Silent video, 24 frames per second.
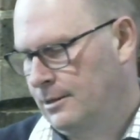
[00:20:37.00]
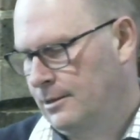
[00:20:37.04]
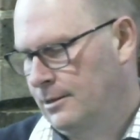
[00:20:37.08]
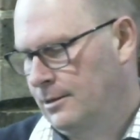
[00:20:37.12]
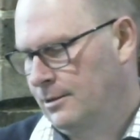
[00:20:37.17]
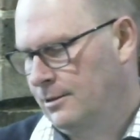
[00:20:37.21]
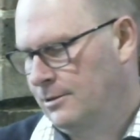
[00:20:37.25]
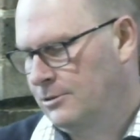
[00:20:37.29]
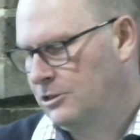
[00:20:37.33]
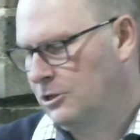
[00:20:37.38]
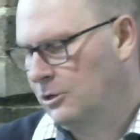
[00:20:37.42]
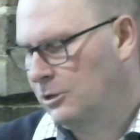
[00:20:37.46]

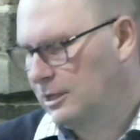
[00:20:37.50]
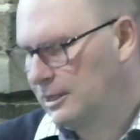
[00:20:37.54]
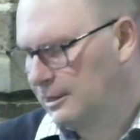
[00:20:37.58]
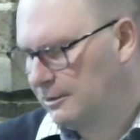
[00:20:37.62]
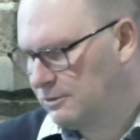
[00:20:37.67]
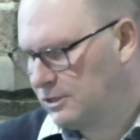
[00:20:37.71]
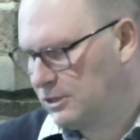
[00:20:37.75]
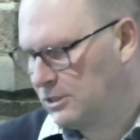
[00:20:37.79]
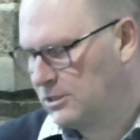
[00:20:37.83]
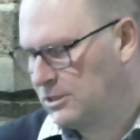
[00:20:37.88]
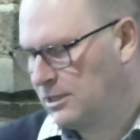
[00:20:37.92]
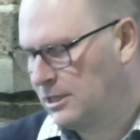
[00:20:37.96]
So he
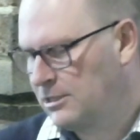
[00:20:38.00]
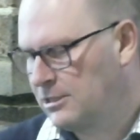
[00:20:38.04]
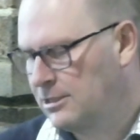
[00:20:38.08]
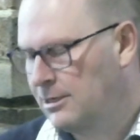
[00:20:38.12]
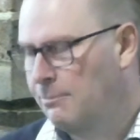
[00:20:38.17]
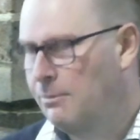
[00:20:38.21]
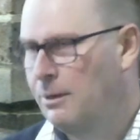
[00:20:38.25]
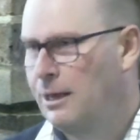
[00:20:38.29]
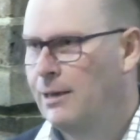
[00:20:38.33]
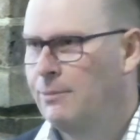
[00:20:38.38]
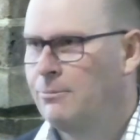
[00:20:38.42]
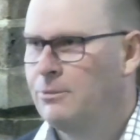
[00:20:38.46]
gives us these
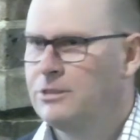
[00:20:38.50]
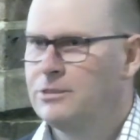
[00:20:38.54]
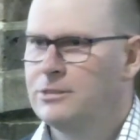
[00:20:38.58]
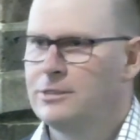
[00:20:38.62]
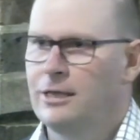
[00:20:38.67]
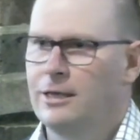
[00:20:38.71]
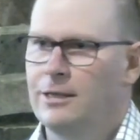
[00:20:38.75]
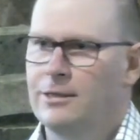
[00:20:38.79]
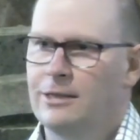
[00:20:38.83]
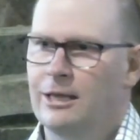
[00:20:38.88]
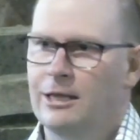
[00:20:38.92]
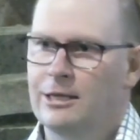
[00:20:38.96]
commandments
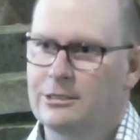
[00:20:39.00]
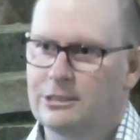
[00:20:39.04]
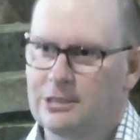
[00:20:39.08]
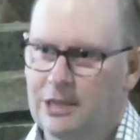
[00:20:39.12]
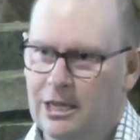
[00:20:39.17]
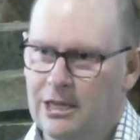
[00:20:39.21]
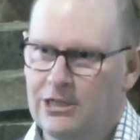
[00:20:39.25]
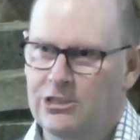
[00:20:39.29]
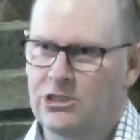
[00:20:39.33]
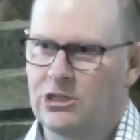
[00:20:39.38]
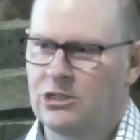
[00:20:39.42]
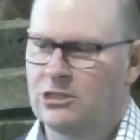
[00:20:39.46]
that
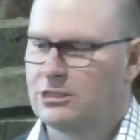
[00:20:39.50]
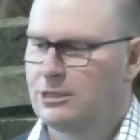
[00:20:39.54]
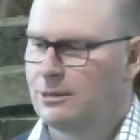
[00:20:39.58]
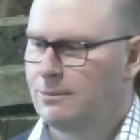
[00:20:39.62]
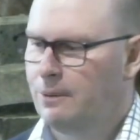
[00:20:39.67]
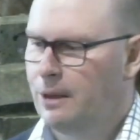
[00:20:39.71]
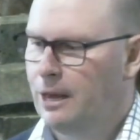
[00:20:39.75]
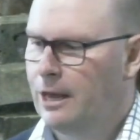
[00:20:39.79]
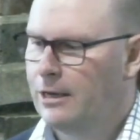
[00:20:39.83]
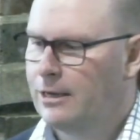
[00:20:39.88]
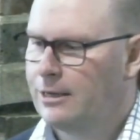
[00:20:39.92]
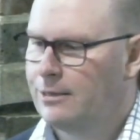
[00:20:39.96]
teach us
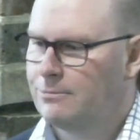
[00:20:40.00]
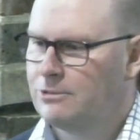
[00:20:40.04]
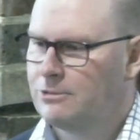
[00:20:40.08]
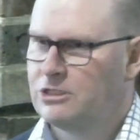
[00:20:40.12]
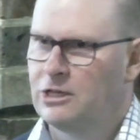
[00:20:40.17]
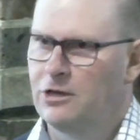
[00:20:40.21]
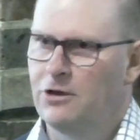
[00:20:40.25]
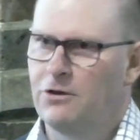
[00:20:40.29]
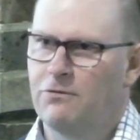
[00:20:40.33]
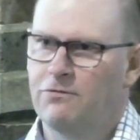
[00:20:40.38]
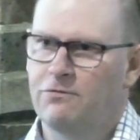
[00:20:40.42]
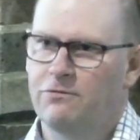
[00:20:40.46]
about
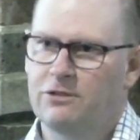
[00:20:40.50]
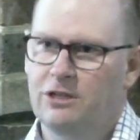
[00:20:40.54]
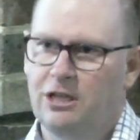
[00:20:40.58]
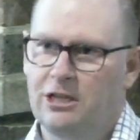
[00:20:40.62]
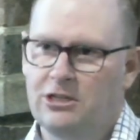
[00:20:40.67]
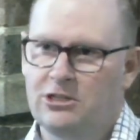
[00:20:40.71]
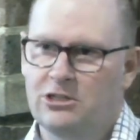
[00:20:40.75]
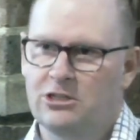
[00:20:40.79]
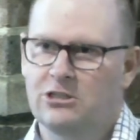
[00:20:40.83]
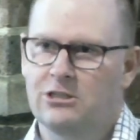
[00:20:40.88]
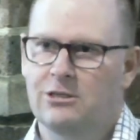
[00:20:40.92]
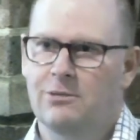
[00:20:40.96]
himself,
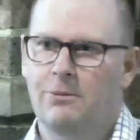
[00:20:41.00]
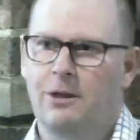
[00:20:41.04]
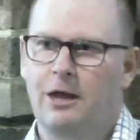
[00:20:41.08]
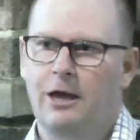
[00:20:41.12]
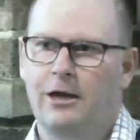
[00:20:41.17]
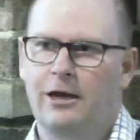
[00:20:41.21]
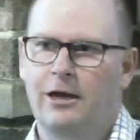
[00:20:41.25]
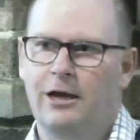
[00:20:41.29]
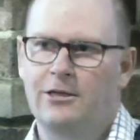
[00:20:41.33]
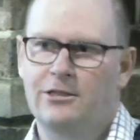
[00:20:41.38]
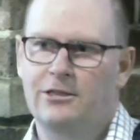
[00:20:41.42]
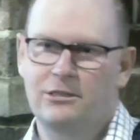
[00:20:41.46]
teach us about
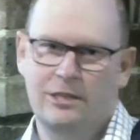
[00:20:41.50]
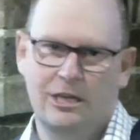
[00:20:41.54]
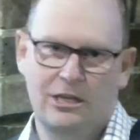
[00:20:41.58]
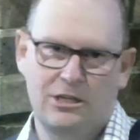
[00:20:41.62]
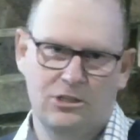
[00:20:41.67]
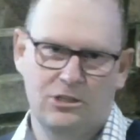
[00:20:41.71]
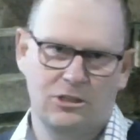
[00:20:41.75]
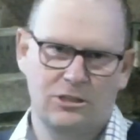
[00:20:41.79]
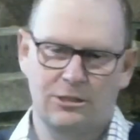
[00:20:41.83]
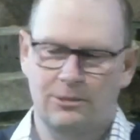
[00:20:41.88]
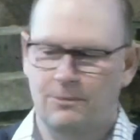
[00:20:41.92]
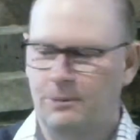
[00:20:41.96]
us, teach
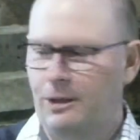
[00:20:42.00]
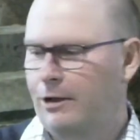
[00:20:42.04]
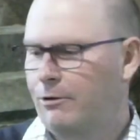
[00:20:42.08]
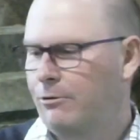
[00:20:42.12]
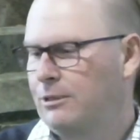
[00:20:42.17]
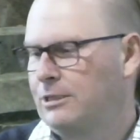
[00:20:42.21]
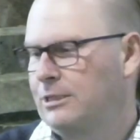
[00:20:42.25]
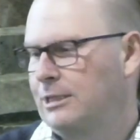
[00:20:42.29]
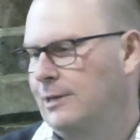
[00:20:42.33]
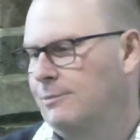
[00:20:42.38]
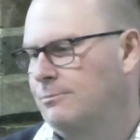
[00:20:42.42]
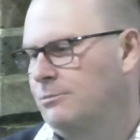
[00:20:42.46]
us about
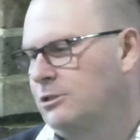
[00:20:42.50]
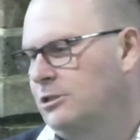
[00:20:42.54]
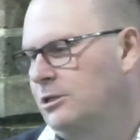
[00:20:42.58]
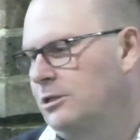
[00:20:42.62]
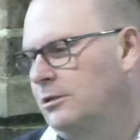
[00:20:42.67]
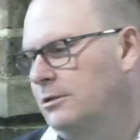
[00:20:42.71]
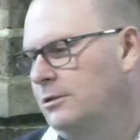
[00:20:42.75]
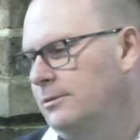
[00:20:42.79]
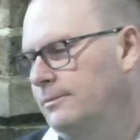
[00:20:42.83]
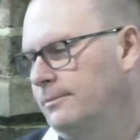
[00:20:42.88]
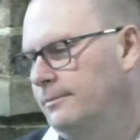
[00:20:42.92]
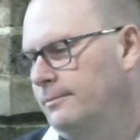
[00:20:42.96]

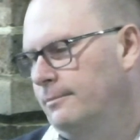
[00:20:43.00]
redemption.